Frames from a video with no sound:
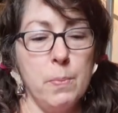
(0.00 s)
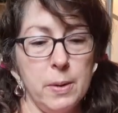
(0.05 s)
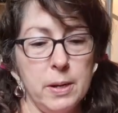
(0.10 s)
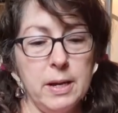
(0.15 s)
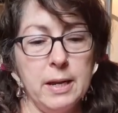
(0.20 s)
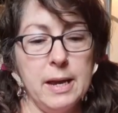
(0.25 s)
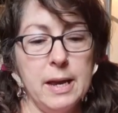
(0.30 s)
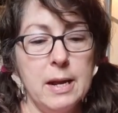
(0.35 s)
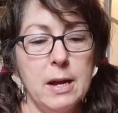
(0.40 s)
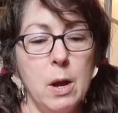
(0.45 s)
But
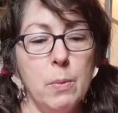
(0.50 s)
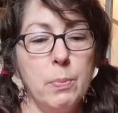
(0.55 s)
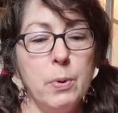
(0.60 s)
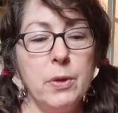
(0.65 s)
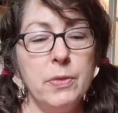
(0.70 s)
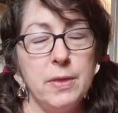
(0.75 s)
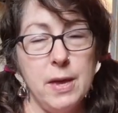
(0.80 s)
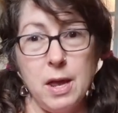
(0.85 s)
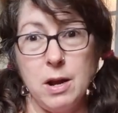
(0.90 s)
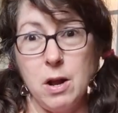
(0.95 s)
again, I'll
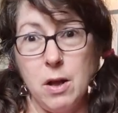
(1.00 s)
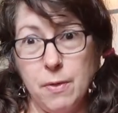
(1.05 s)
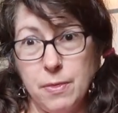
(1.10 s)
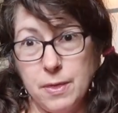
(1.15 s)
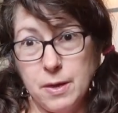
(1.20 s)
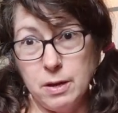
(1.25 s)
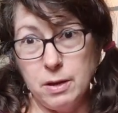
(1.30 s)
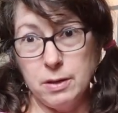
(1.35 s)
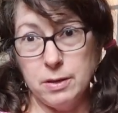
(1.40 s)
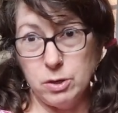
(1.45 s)
put that on
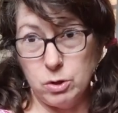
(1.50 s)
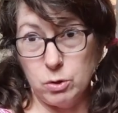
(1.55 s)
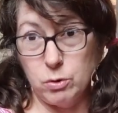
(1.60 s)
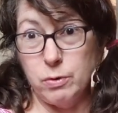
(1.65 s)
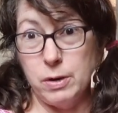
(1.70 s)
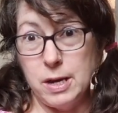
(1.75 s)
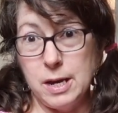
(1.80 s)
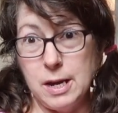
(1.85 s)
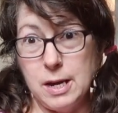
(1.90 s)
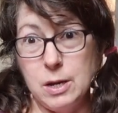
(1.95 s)
the
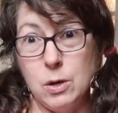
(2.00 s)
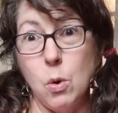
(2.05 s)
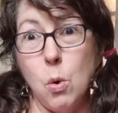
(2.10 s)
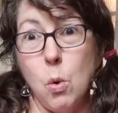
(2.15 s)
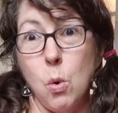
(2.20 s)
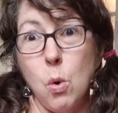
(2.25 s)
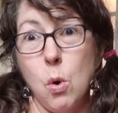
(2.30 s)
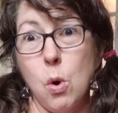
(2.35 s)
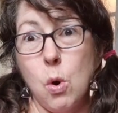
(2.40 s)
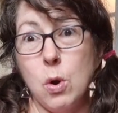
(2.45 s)
screen
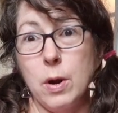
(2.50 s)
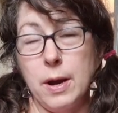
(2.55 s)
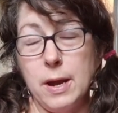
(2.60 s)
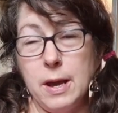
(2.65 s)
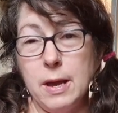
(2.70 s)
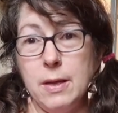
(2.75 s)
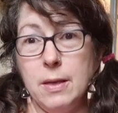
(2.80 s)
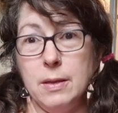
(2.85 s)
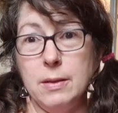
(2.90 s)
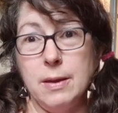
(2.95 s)
or
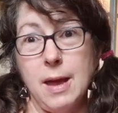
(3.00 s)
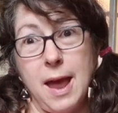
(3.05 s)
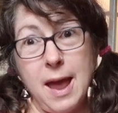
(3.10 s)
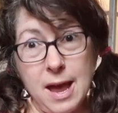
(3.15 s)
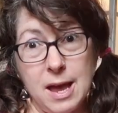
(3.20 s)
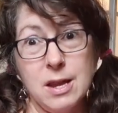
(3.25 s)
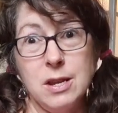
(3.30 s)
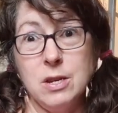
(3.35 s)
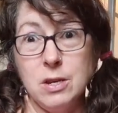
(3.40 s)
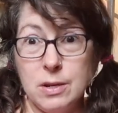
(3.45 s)

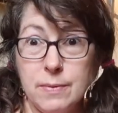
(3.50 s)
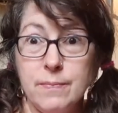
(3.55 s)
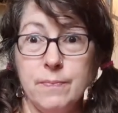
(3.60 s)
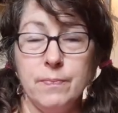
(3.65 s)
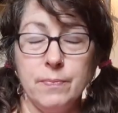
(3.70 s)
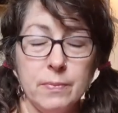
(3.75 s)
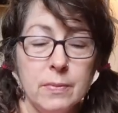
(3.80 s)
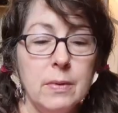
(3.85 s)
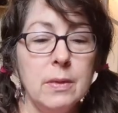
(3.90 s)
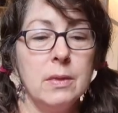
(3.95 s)
and
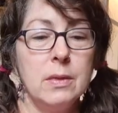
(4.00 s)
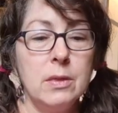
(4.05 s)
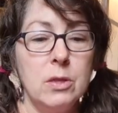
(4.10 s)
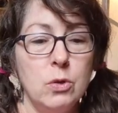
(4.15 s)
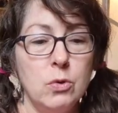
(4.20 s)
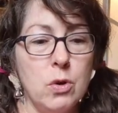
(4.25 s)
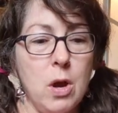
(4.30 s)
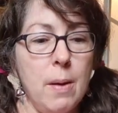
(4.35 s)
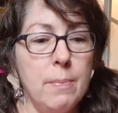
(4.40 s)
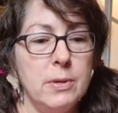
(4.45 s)

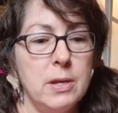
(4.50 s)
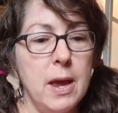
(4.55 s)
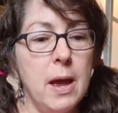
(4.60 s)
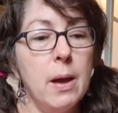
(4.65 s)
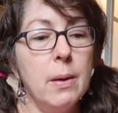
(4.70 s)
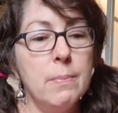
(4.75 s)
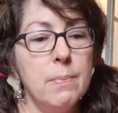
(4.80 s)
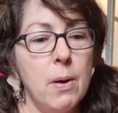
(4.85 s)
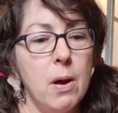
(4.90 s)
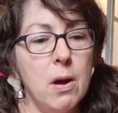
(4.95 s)
the
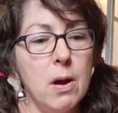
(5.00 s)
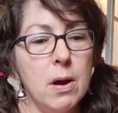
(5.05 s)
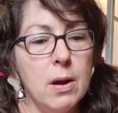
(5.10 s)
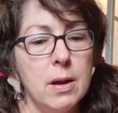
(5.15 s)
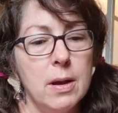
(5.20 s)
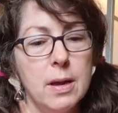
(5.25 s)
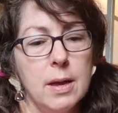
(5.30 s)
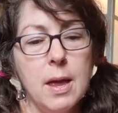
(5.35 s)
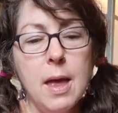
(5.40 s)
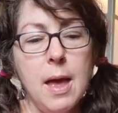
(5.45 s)
drop-down bar.